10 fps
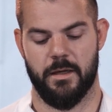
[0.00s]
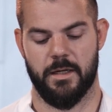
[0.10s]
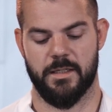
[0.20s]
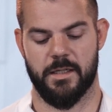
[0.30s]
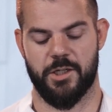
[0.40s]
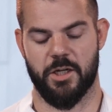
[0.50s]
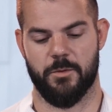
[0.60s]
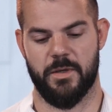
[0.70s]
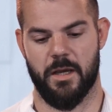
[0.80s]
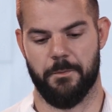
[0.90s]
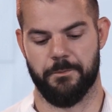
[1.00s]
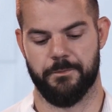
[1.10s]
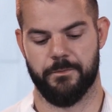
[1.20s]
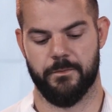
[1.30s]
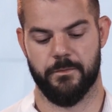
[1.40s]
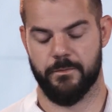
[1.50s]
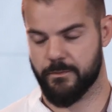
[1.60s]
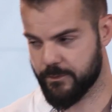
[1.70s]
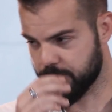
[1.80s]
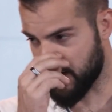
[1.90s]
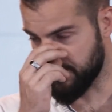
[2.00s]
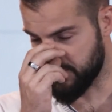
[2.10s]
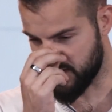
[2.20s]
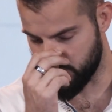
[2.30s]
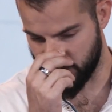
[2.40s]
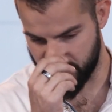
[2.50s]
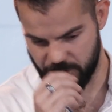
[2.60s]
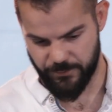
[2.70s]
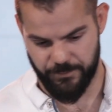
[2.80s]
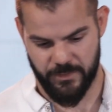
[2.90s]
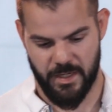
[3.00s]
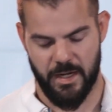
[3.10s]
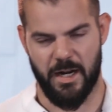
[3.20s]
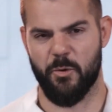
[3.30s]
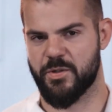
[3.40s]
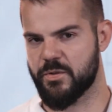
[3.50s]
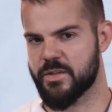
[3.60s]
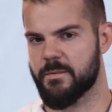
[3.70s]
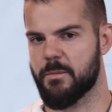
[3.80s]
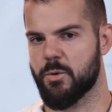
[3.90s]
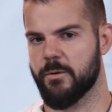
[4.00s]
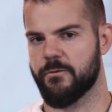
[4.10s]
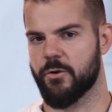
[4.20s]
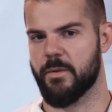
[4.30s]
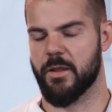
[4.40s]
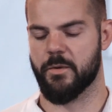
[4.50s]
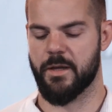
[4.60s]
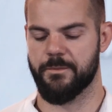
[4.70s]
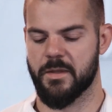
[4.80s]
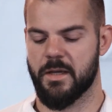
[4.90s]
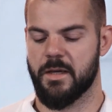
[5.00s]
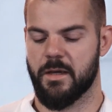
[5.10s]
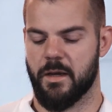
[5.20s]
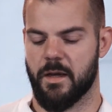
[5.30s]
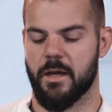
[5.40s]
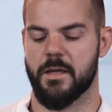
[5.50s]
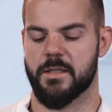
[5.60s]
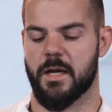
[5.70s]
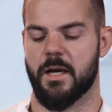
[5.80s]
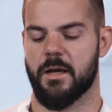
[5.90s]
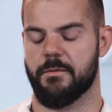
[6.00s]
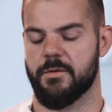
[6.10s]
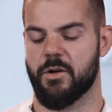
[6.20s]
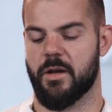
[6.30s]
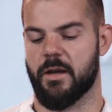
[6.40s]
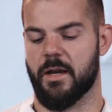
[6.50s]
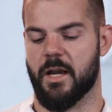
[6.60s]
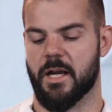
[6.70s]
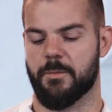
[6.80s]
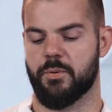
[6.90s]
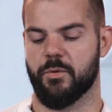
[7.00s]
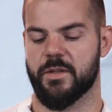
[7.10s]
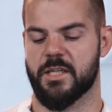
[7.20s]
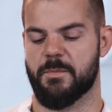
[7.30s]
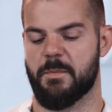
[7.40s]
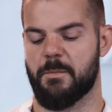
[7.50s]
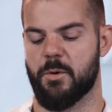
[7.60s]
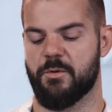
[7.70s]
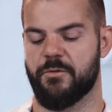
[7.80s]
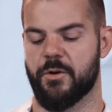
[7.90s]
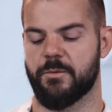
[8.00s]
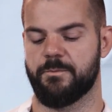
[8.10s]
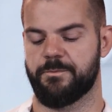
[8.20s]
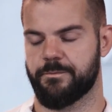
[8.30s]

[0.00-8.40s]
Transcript: and I say, check your PM, right? And then what I do, and I always do this on my mobile phone, by the way, is I kind of pull this up on my mobile phone,